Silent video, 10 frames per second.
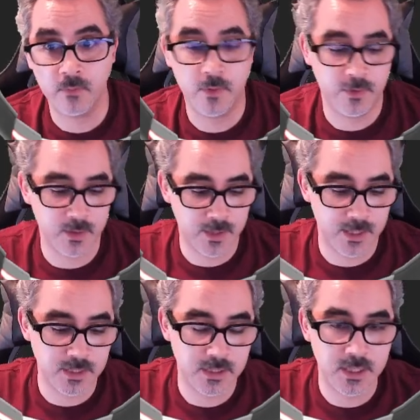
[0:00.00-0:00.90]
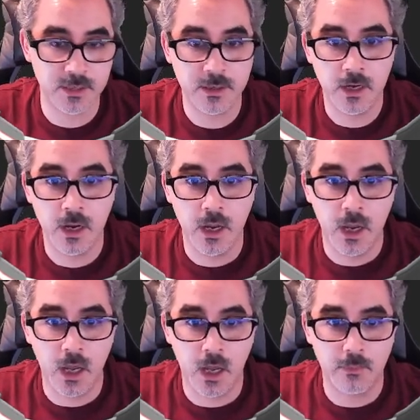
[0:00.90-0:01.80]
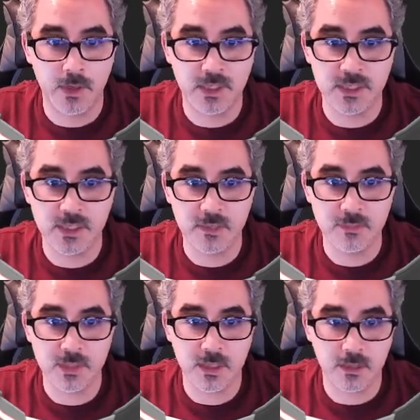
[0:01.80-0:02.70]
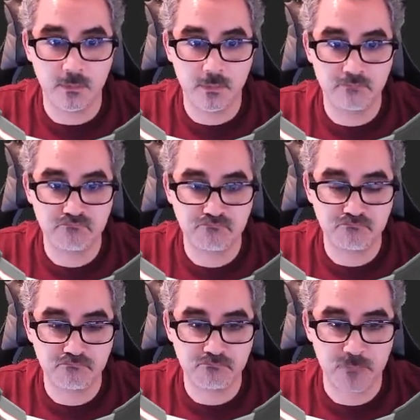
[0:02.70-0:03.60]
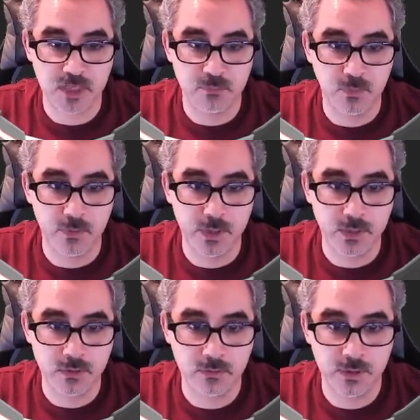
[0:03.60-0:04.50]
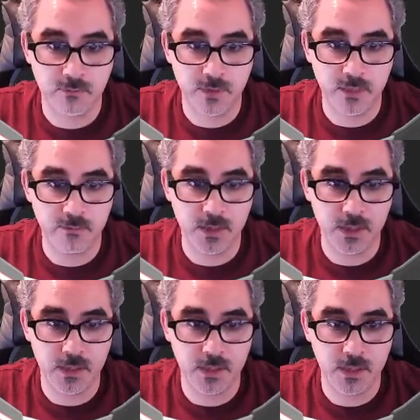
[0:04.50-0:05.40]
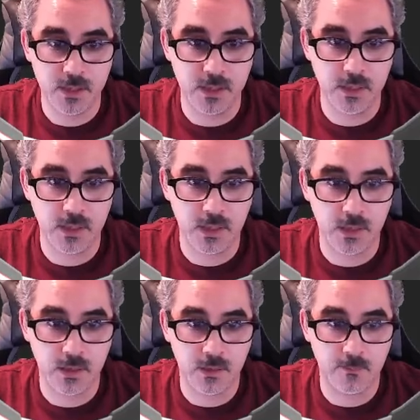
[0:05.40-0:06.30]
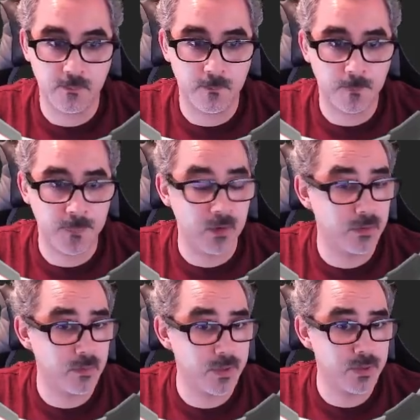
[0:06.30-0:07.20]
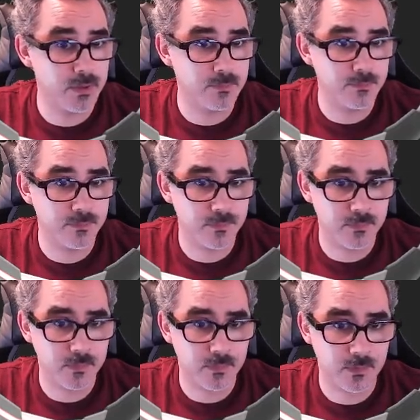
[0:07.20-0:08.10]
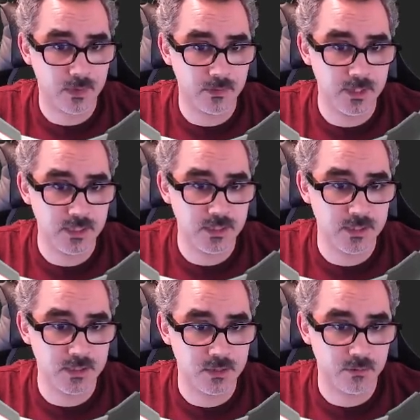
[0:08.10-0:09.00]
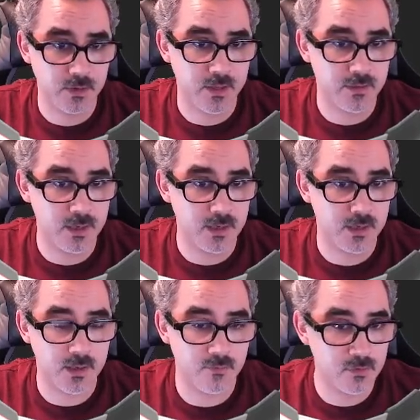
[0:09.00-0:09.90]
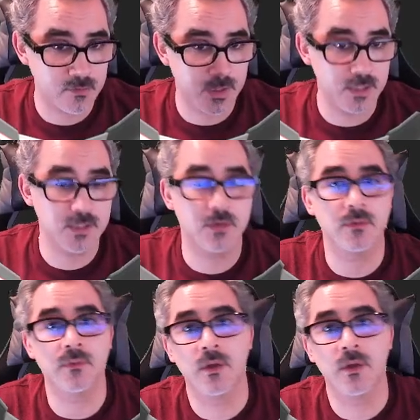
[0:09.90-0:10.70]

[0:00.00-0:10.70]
the thing that I did here, but at the same time, exporting shouldn't really be the only way to go. This is totally a thing. Like if you try this code